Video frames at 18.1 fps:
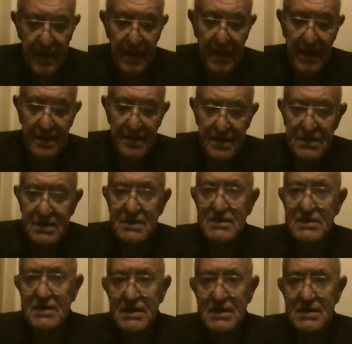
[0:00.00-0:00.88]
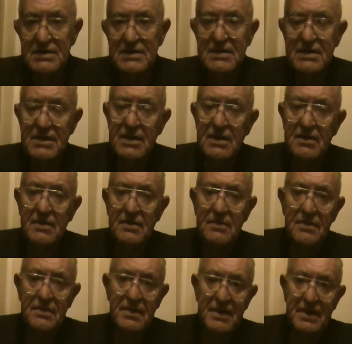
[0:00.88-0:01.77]
And this is the
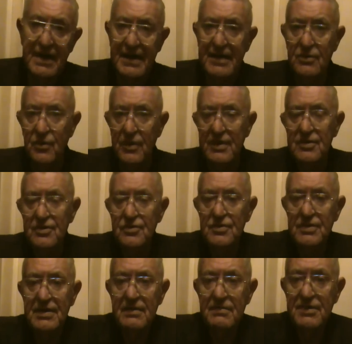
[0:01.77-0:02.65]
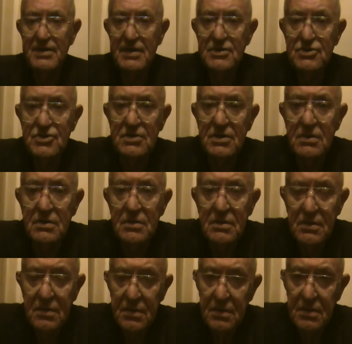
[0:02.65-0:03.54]
gateway to temptation.
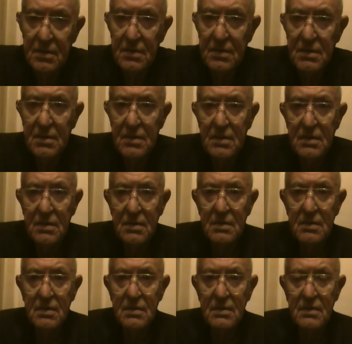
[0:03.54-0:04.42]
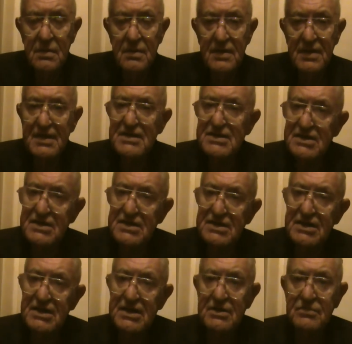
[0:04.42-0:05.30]
This
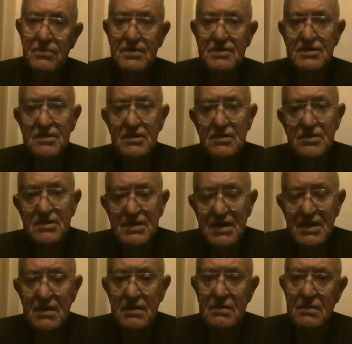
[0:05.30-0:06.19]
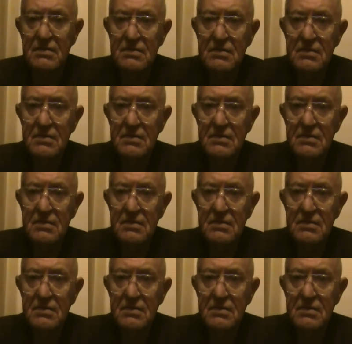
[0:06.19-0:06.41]
is the original sin.